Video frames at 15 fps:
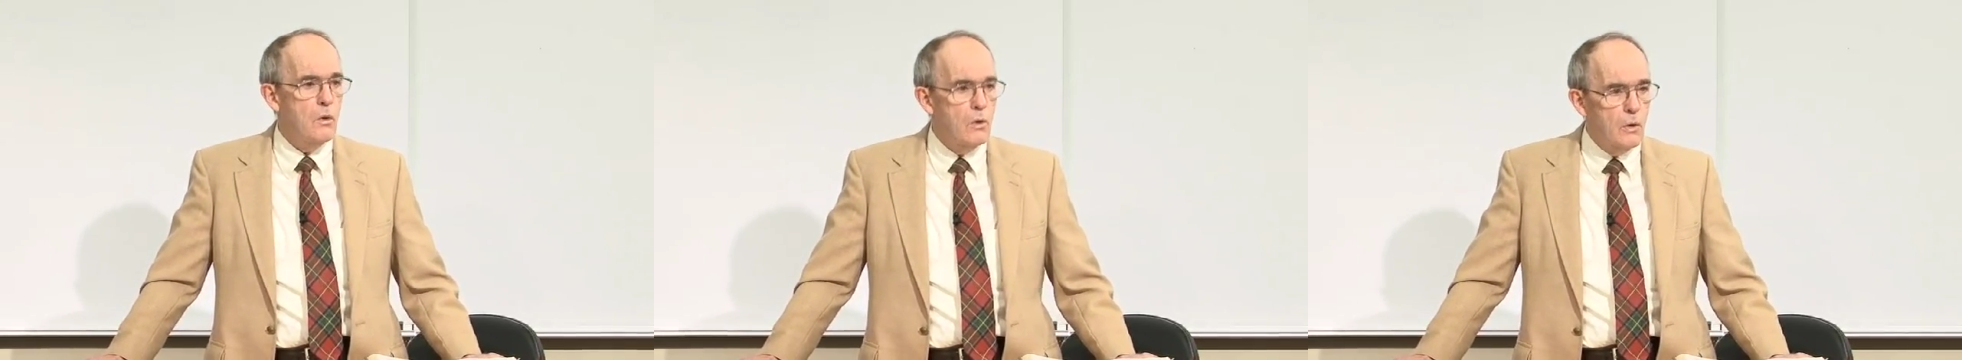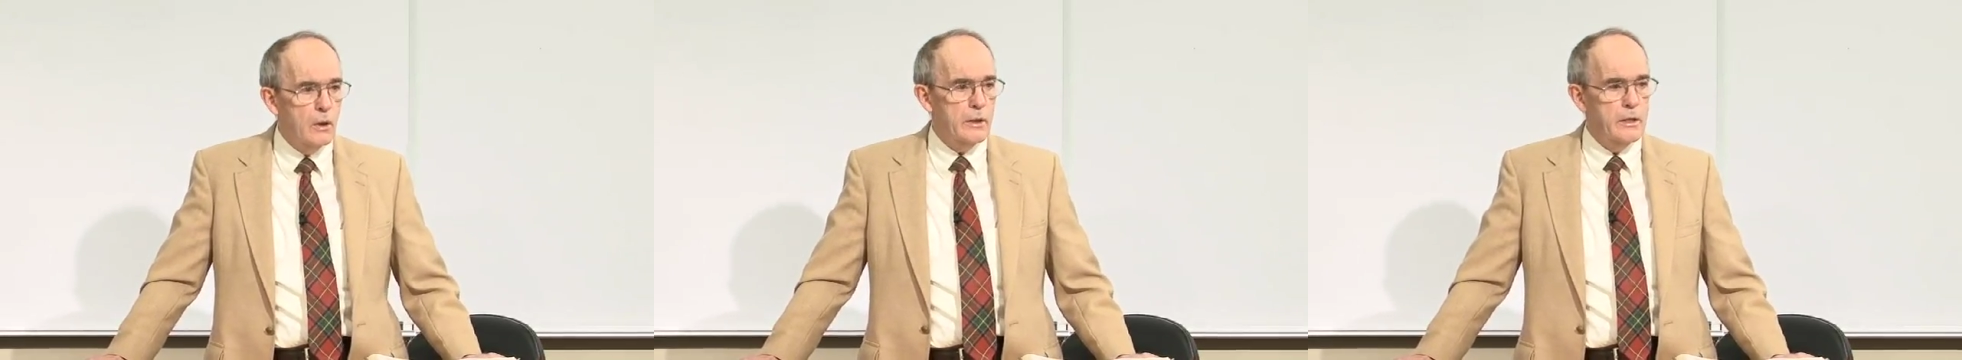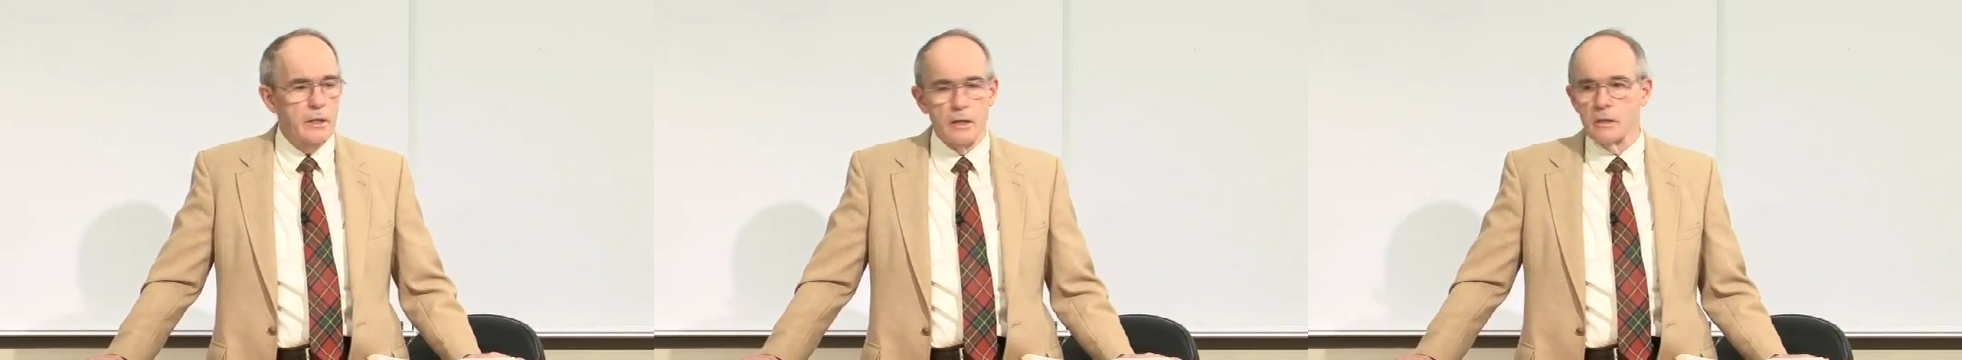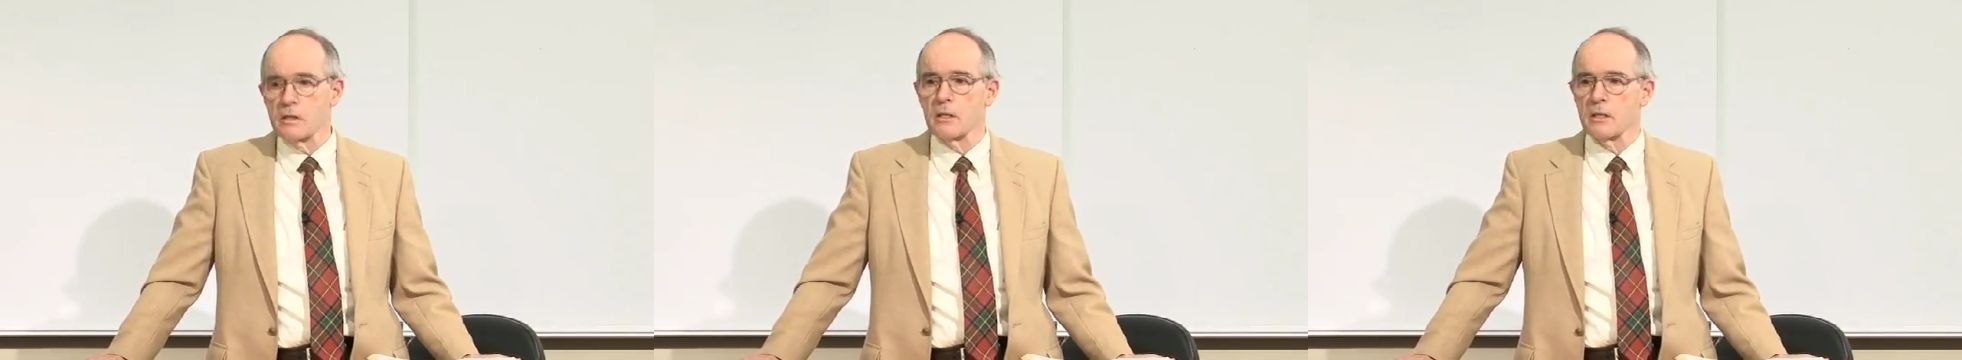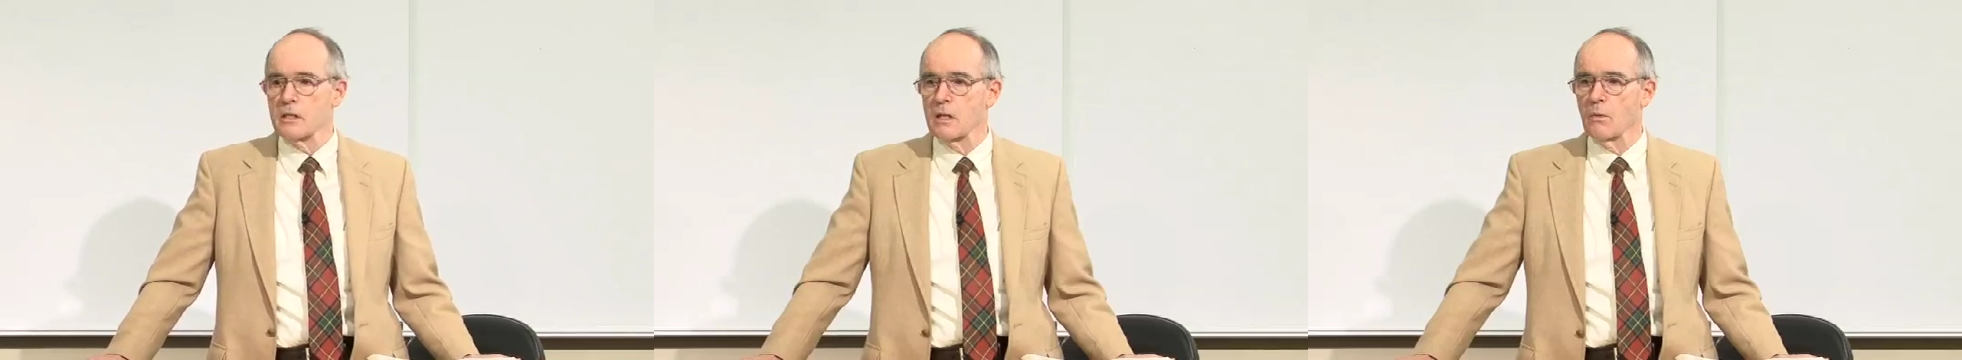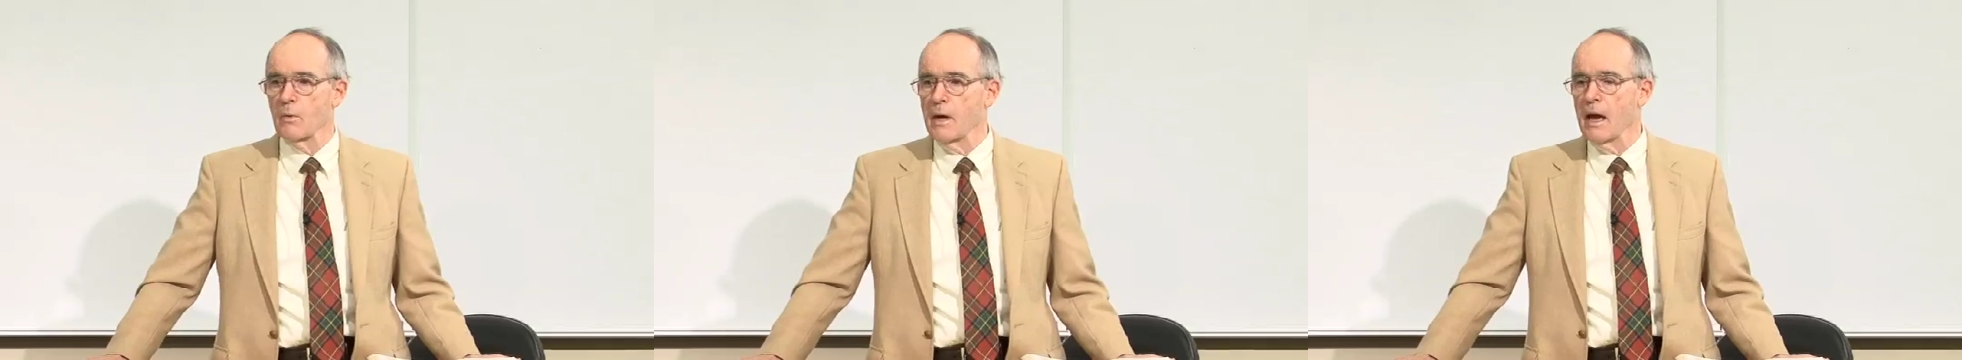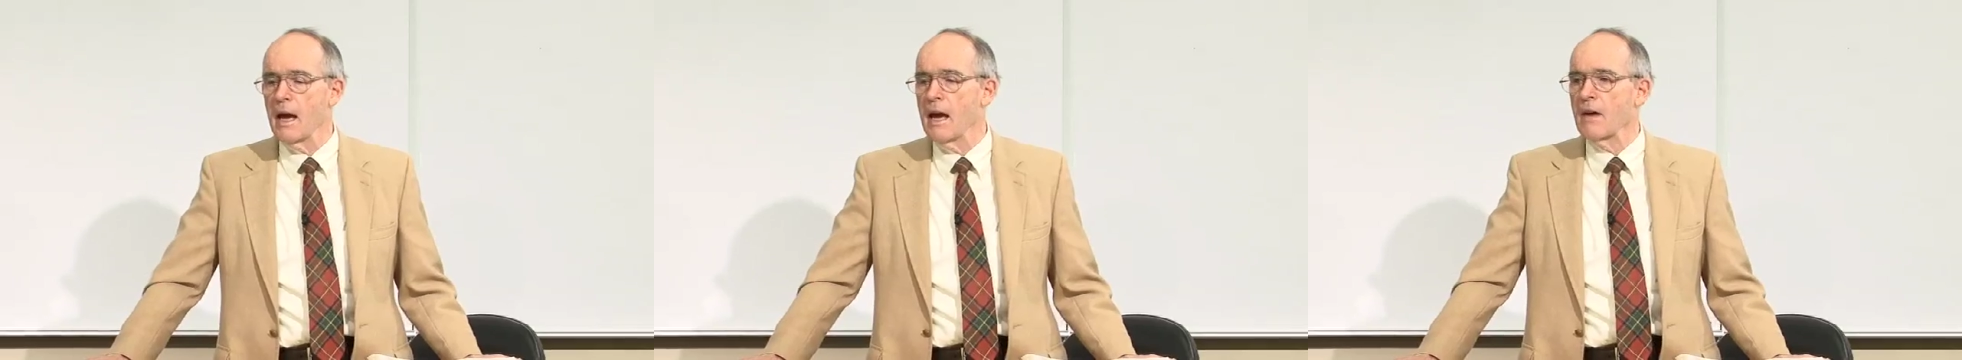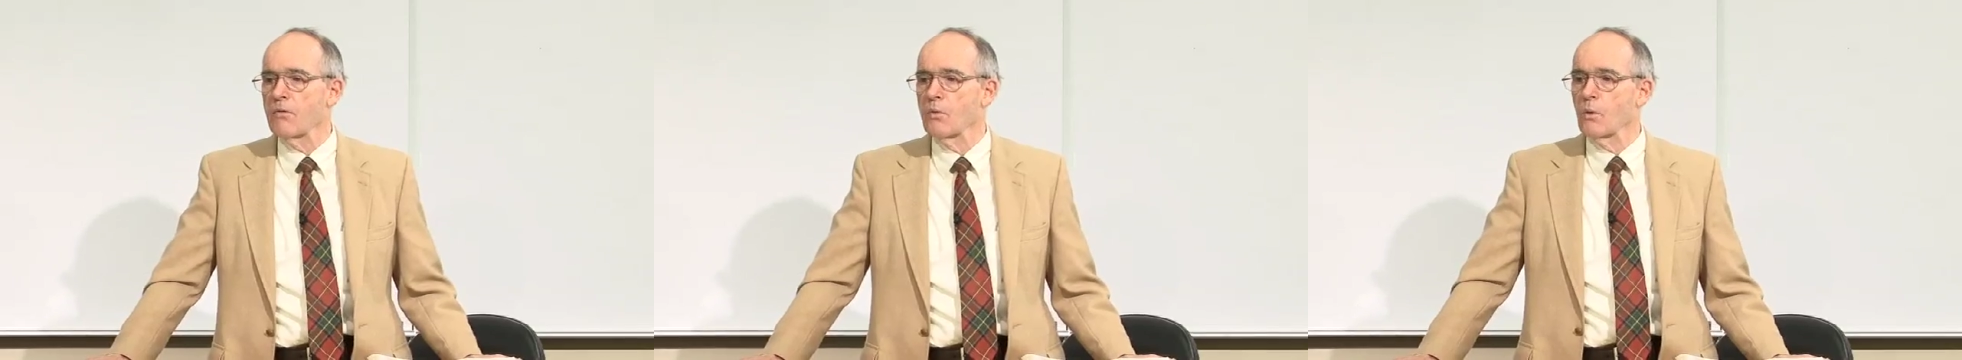ordinances that we
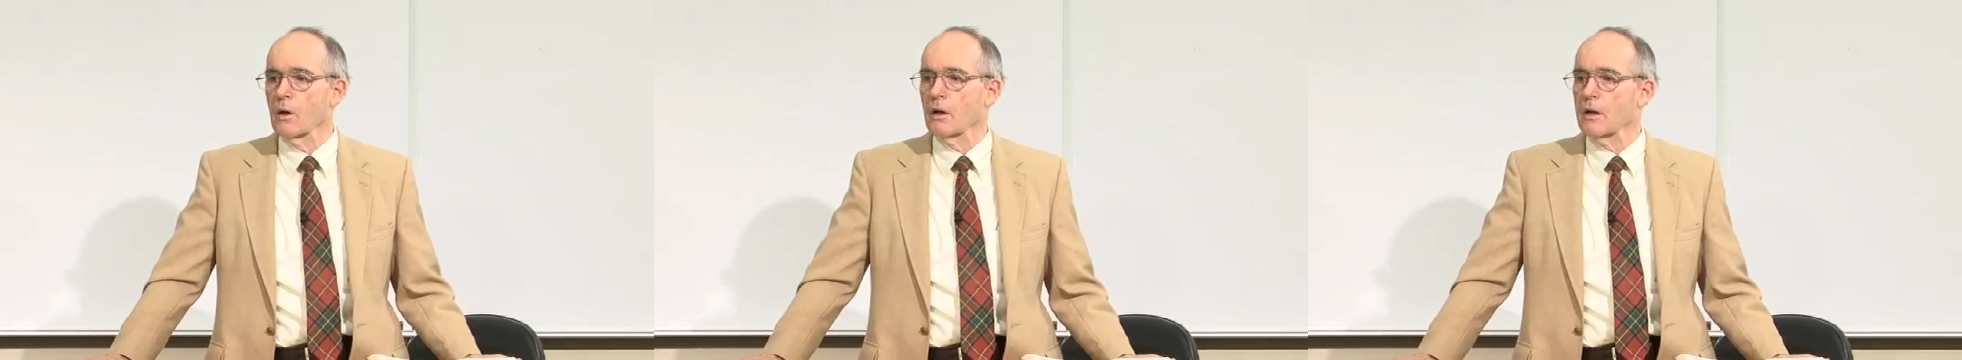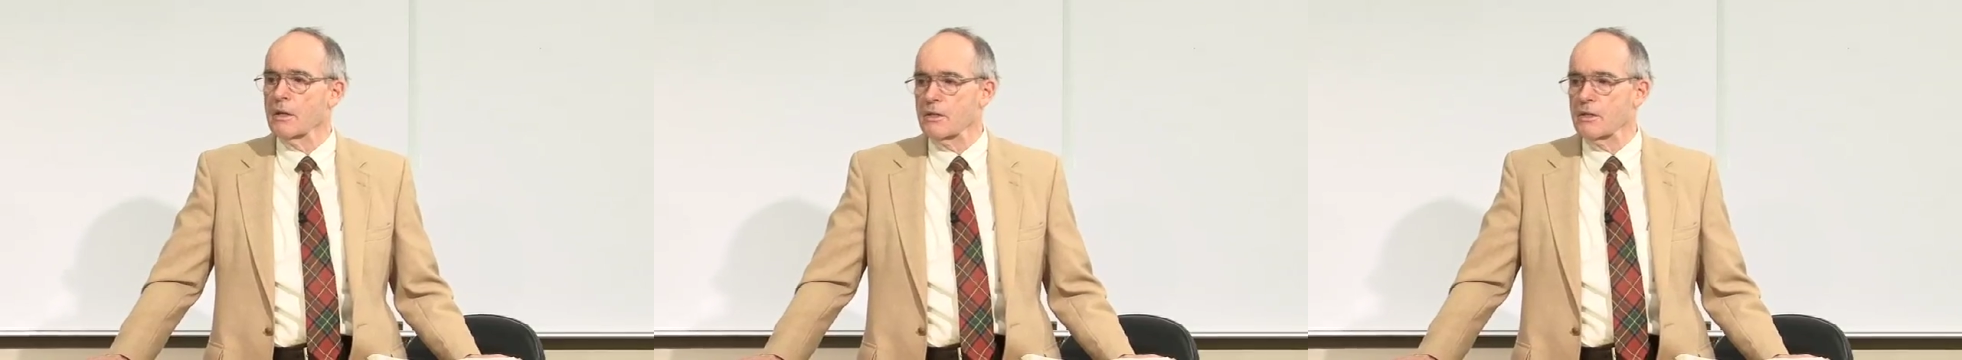have were